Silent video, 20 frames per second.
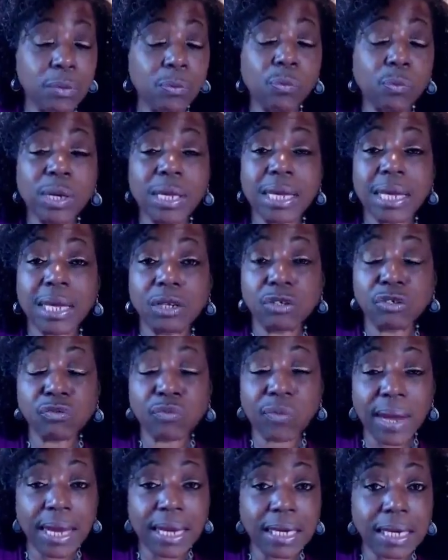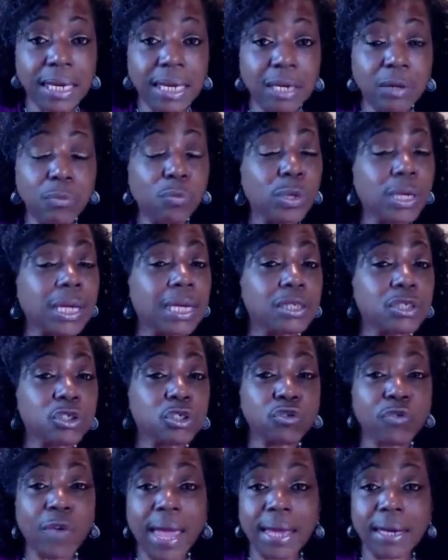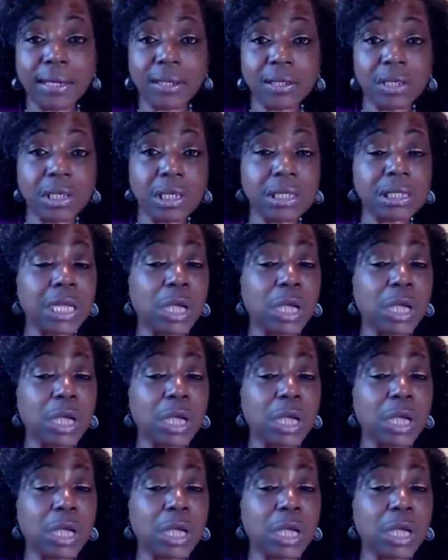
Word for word: we get training, we get strategies,